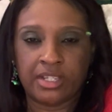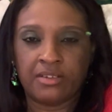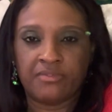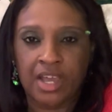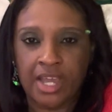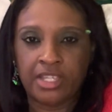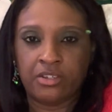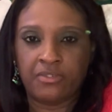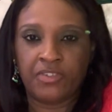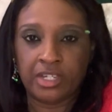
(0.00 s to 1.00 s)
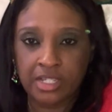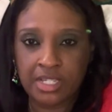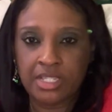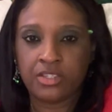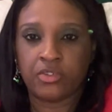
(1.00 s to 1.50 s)
confine your
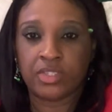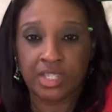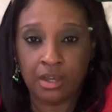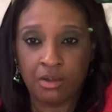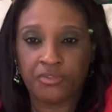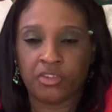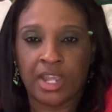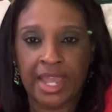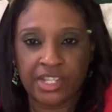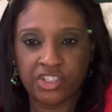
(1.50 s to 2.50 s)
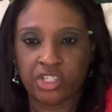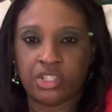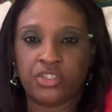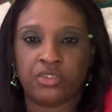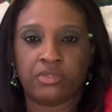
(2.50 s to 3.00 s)
feelings, yourself, your
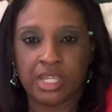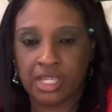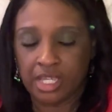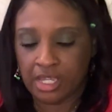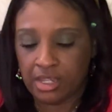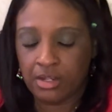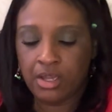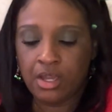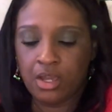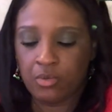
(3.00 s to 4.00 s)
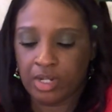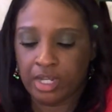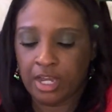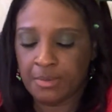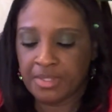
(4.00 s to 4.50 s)
actions, your thinking when it
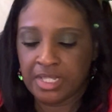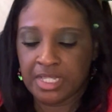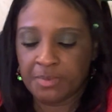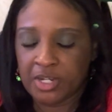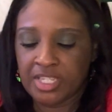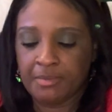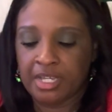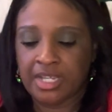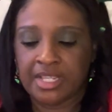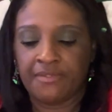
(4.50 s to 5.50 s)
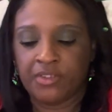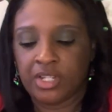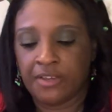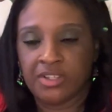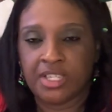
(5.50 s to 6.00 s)
comes to this person, because I feel
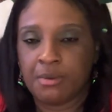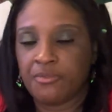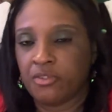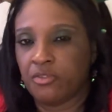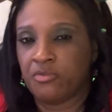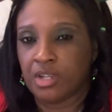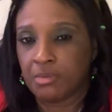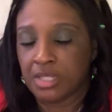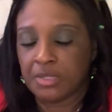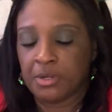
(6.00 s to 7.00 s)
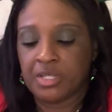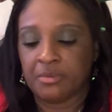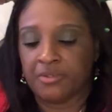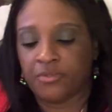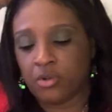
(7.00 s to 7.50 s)
like for some of you, you've dealt with this person
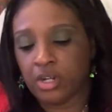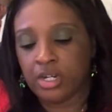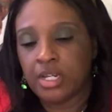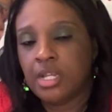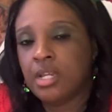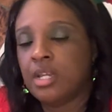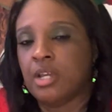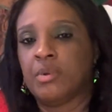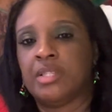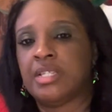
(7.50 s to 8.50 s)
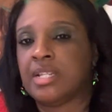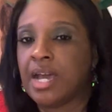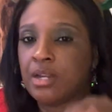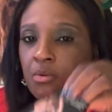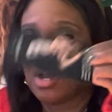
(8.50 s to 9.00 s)
before, and with this
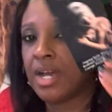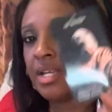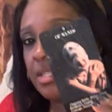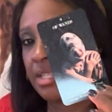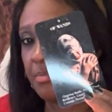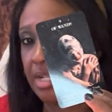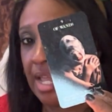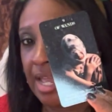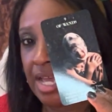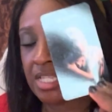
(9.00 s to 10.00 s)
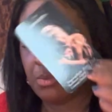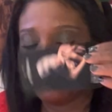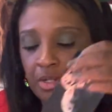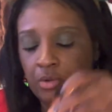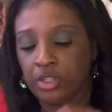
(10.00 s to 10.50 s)
Nine of Wands, they put an ass
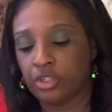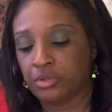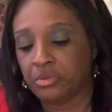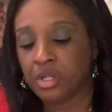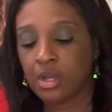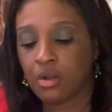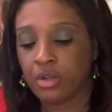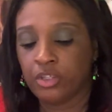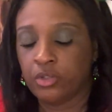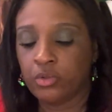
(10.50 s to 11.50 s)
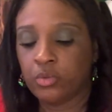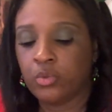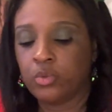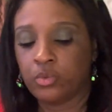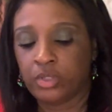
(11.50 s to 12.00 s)
whipping on you, or
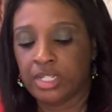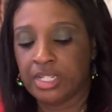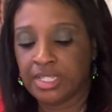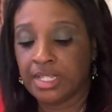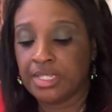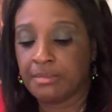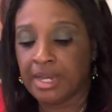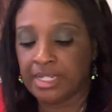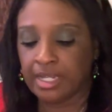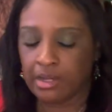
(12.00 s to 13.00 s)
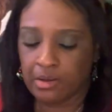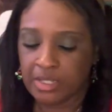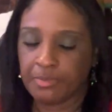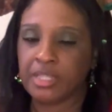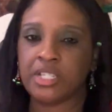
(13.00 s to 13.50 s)
you did this to somebody
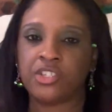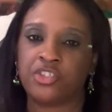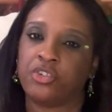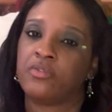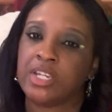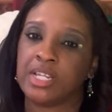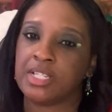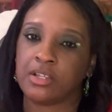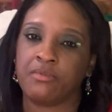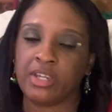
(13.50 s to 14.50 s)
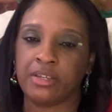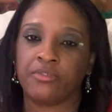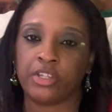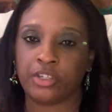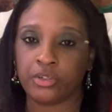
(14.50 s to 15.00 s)
else. But this is your reading, so I'm reading
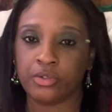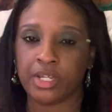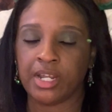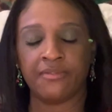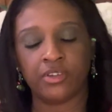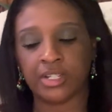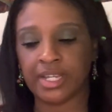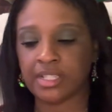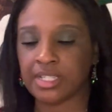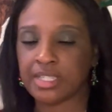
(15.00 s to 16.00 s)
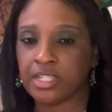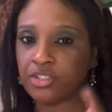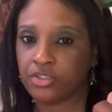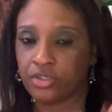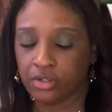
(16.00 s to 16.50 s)
for you, and I feel like this
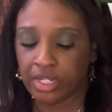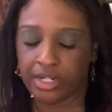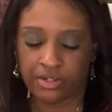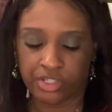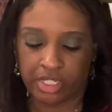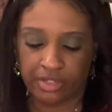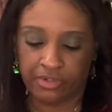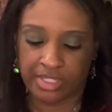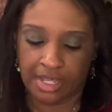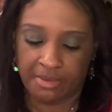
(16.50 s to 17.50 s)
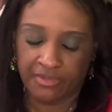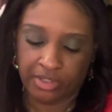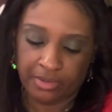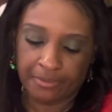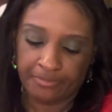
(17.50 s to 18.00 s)
is your energy for some of you.
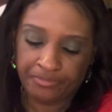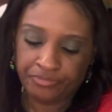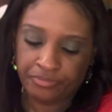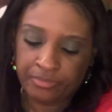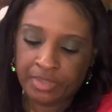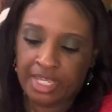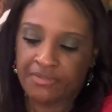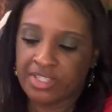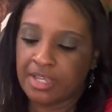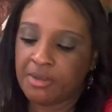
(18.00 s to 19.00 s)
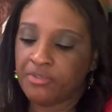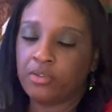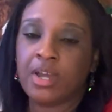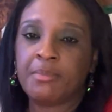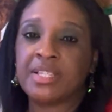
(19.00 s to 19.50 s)
And for some of you,
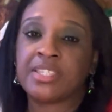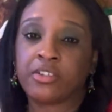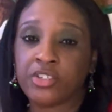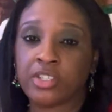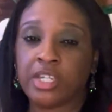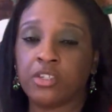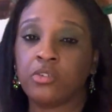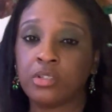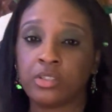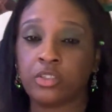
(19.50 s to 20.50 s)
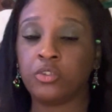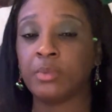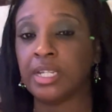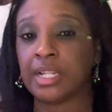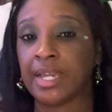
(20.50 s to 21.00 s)
I mean, seriously, you
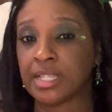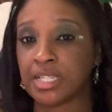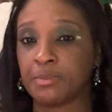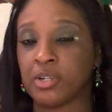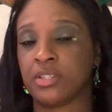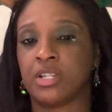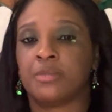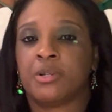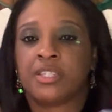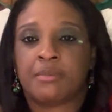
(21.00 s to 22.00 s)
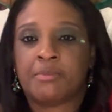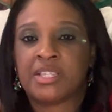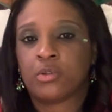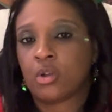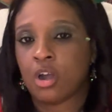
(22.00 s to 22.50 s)
may like this person. This person may be
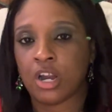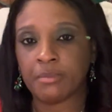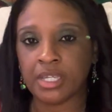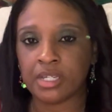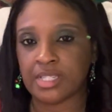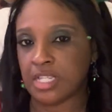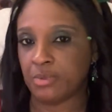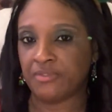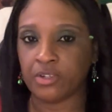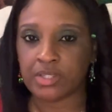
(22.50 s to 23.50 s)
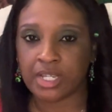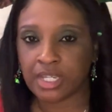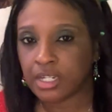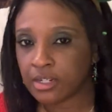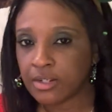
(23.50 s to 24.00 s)
so karmic, because that's what it feels like
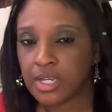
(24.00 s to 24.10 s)
here,